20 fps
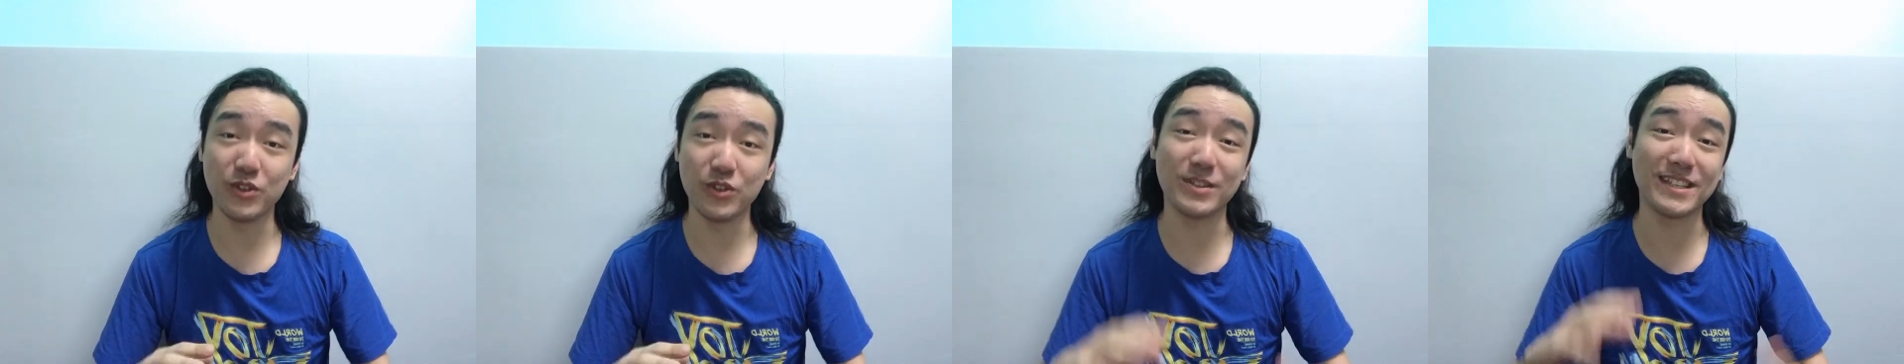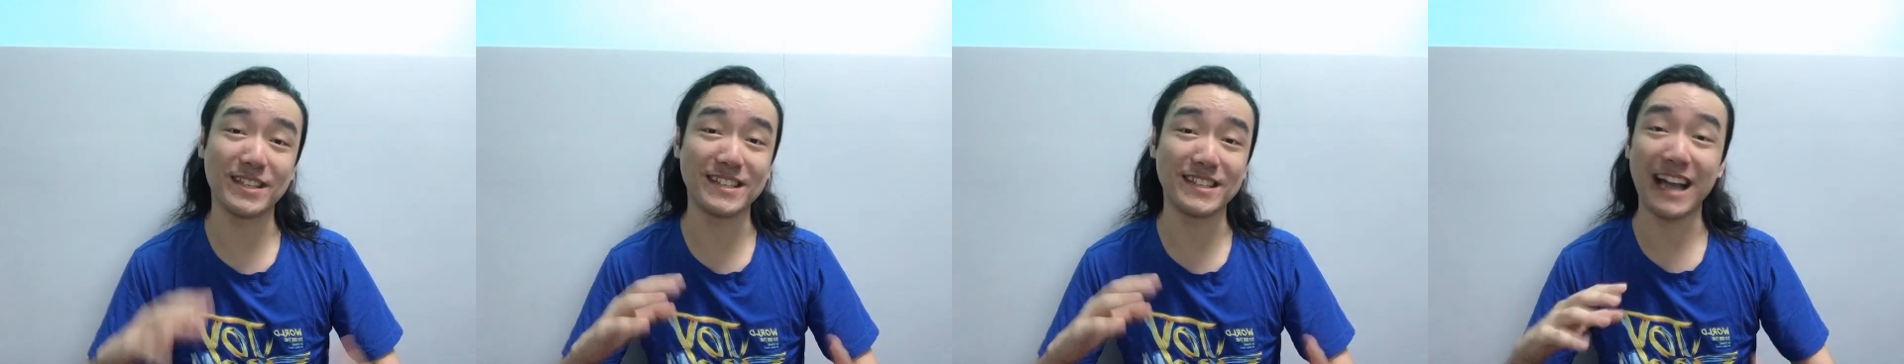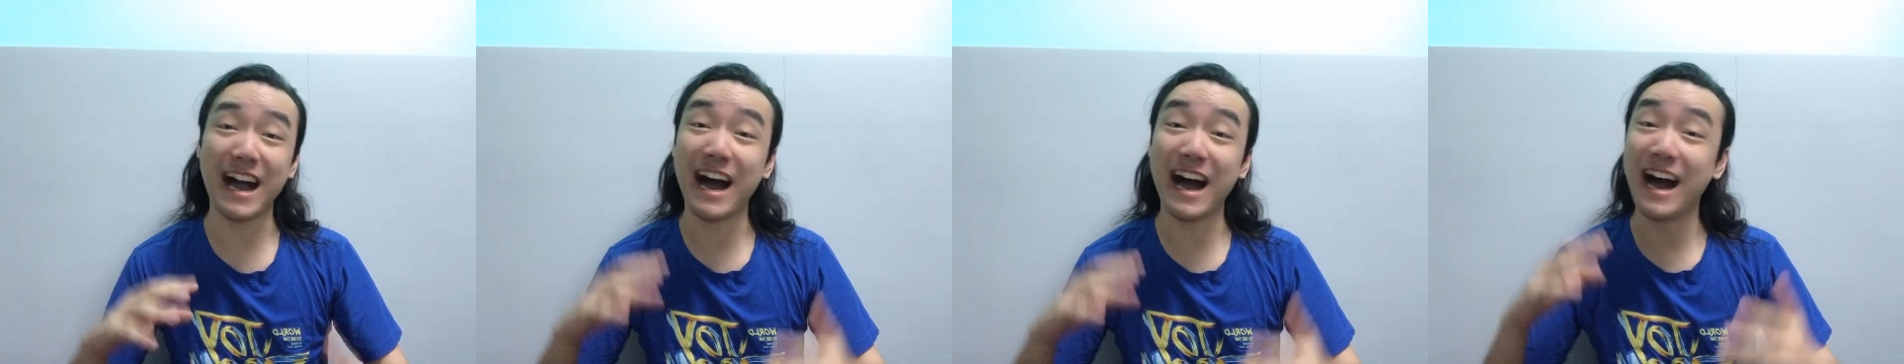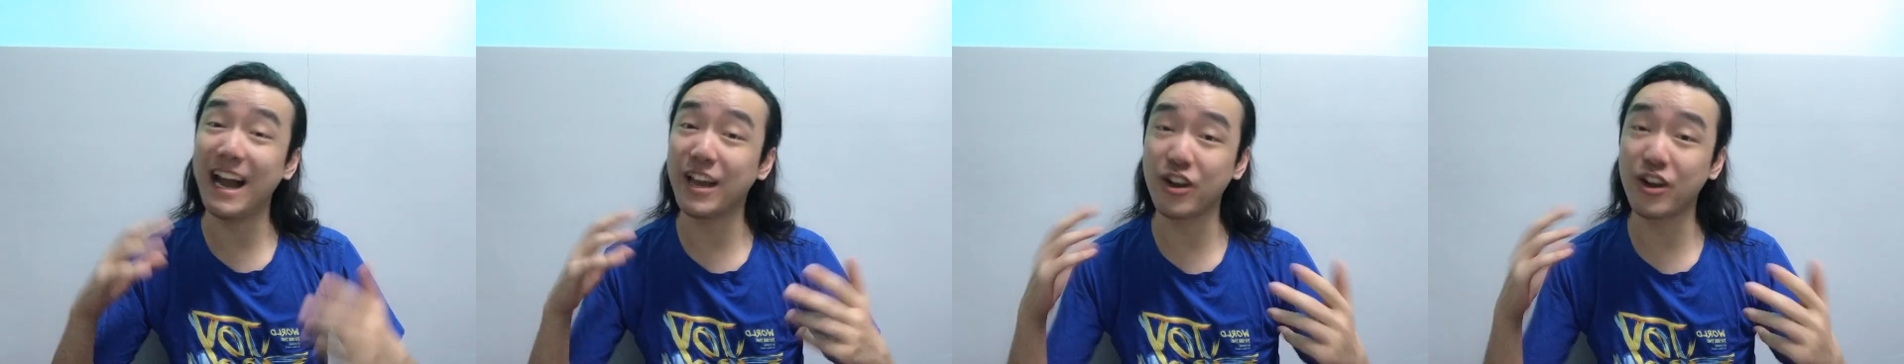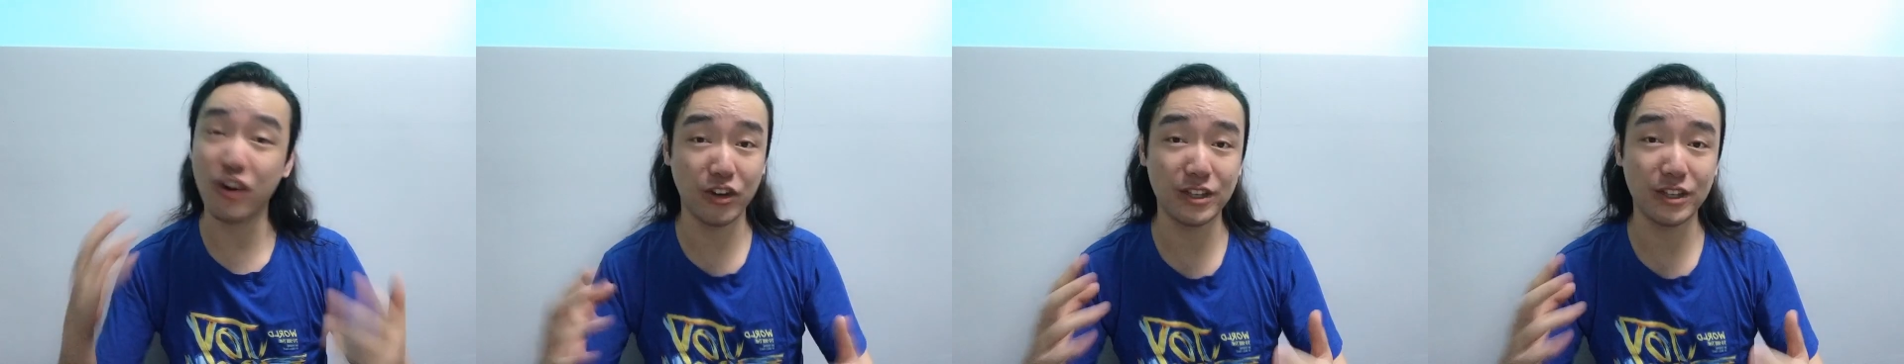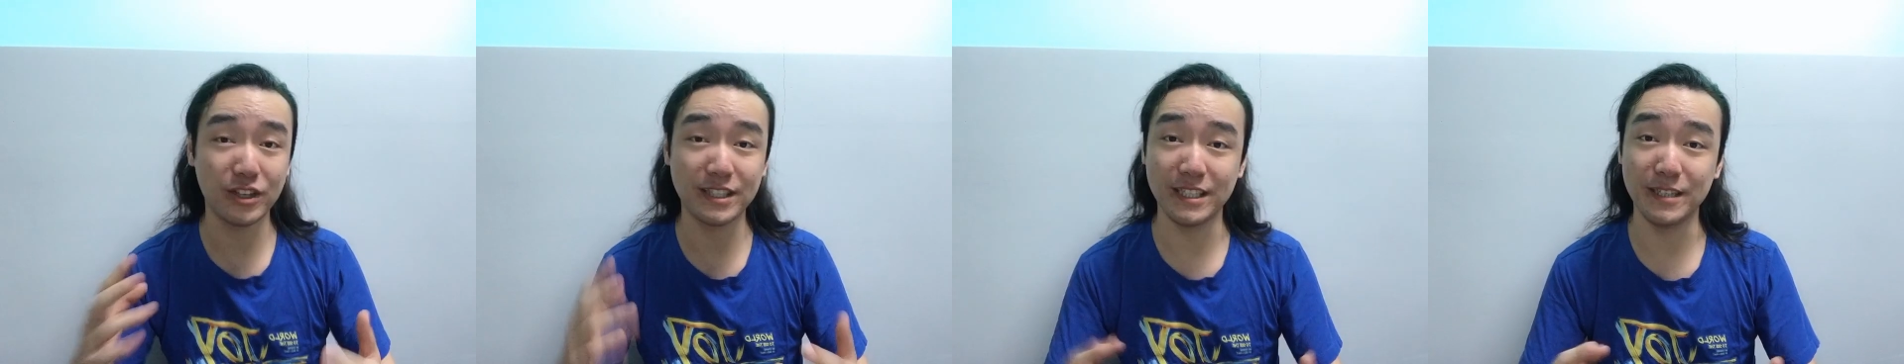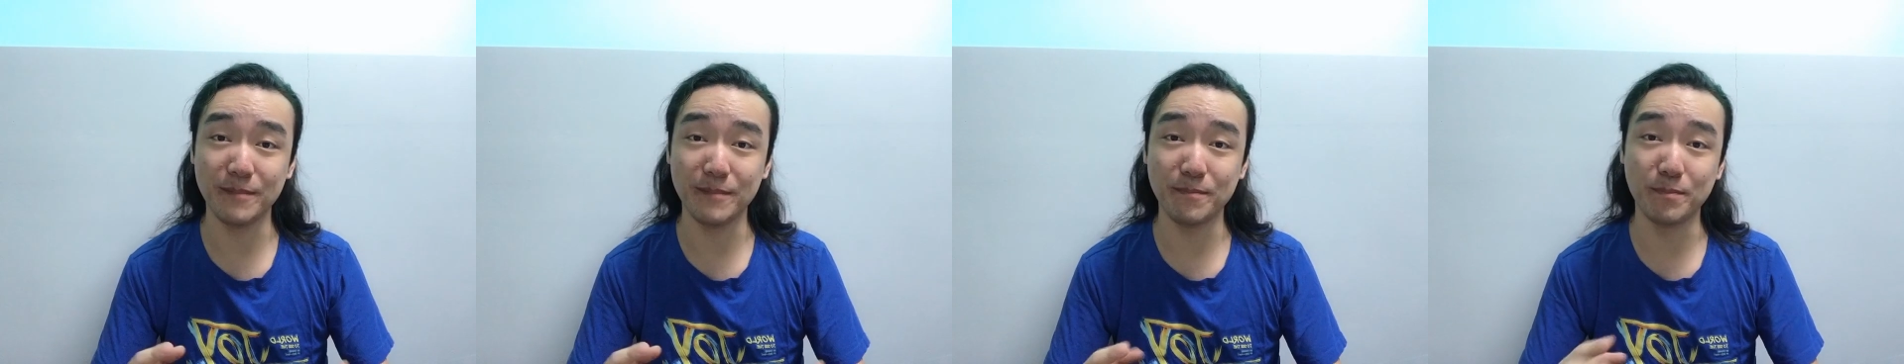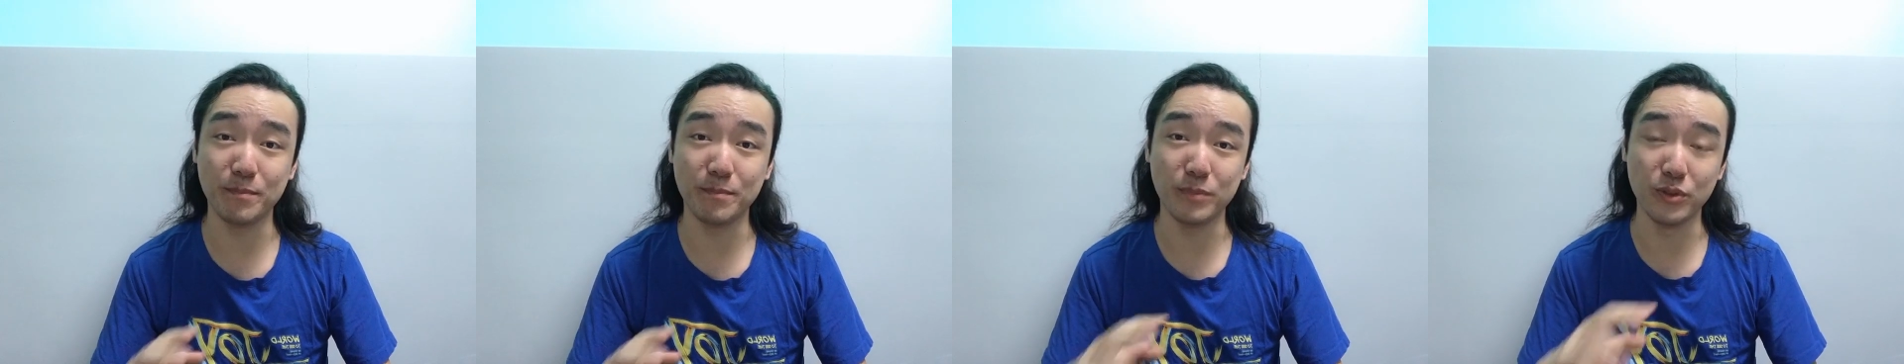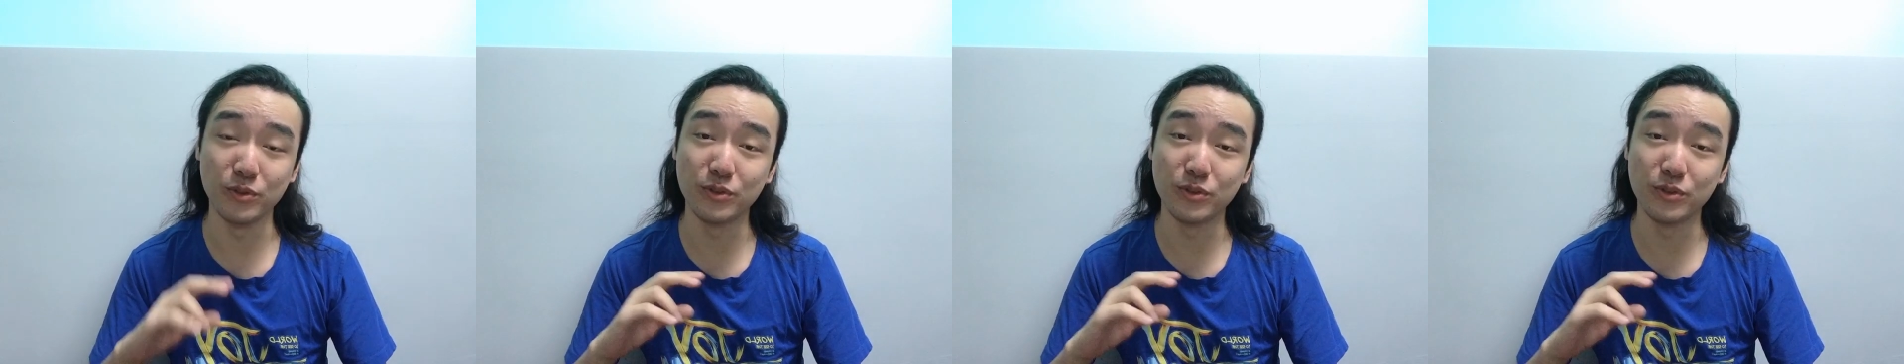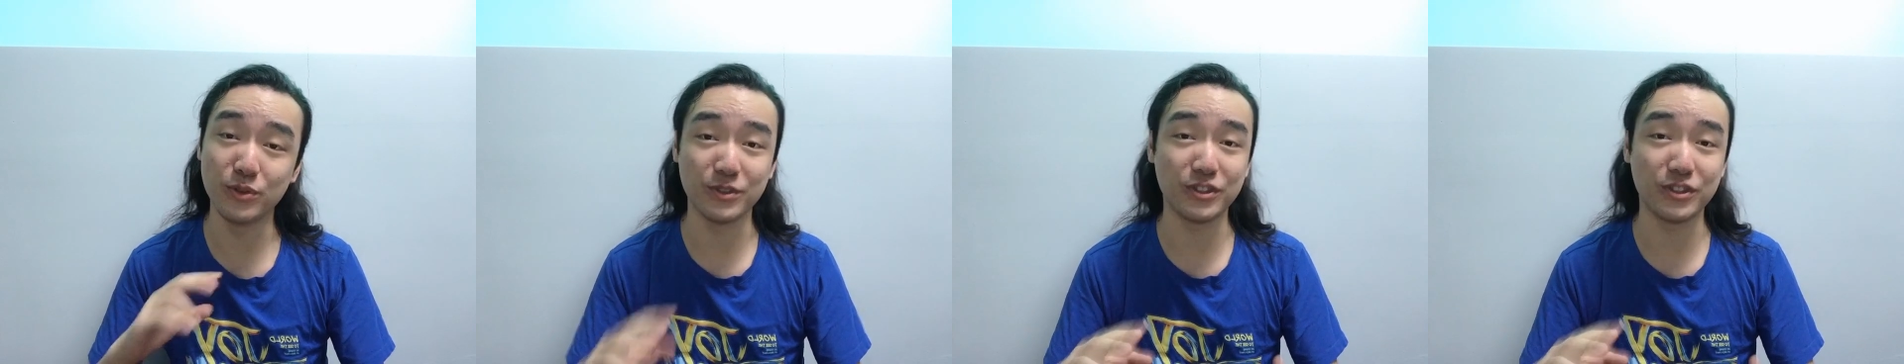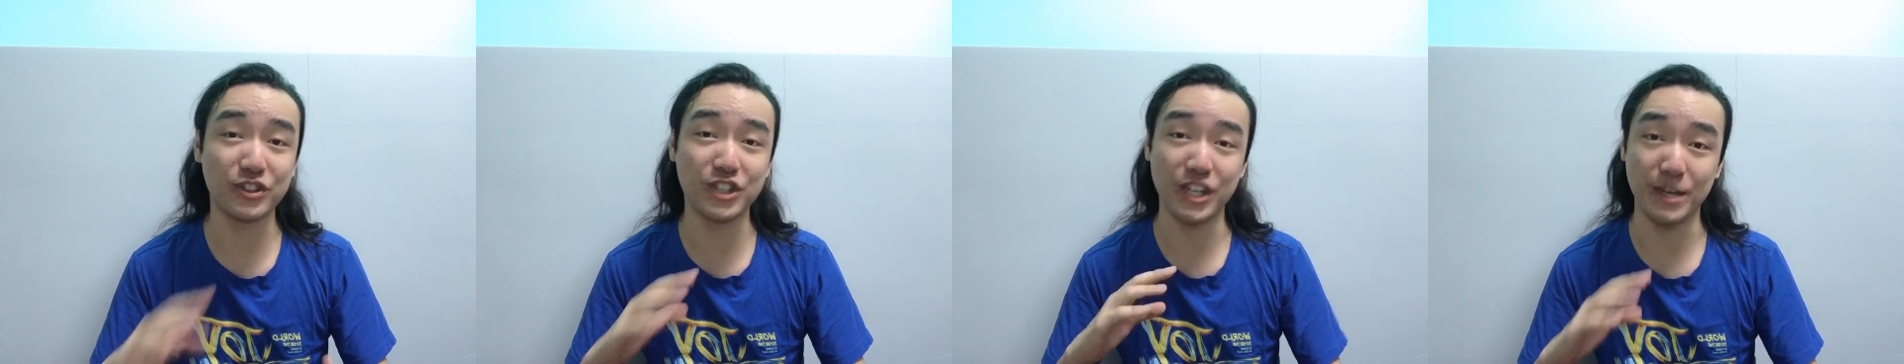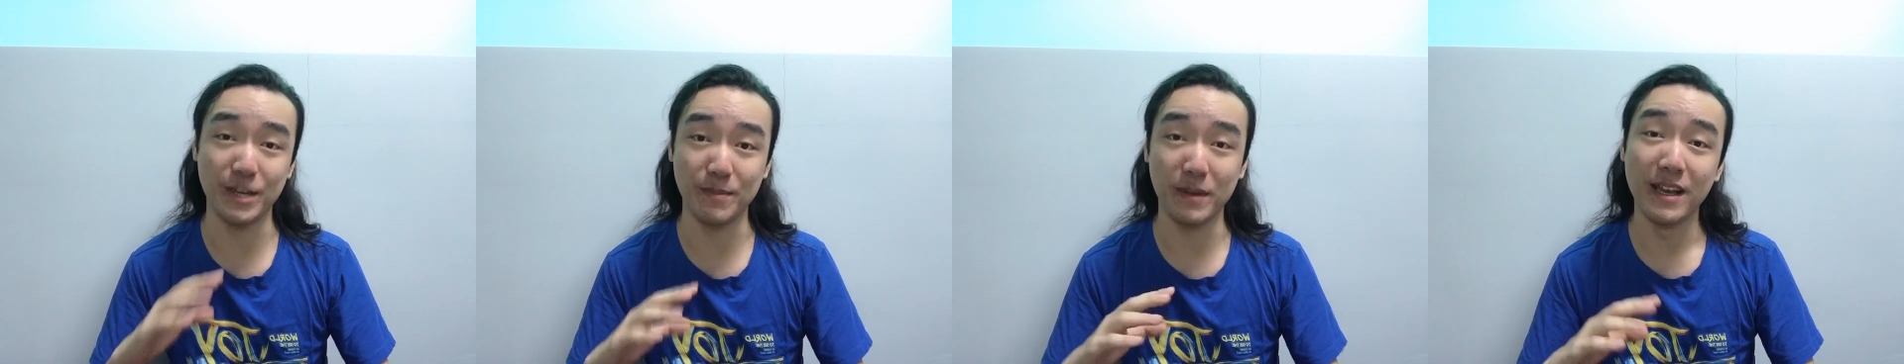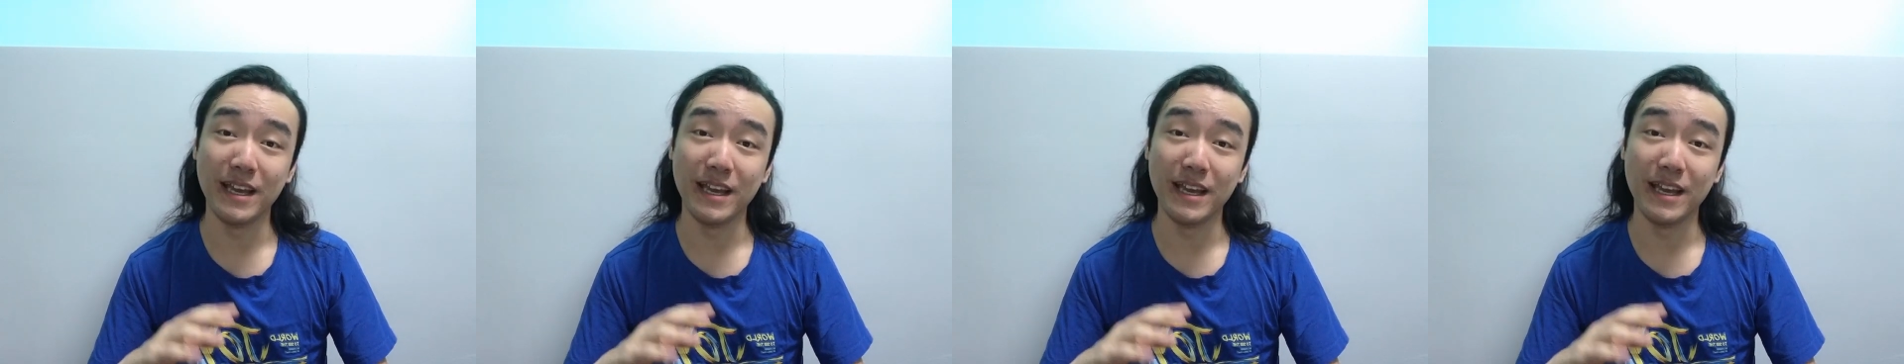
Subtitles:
uses high quality Bluetooth chip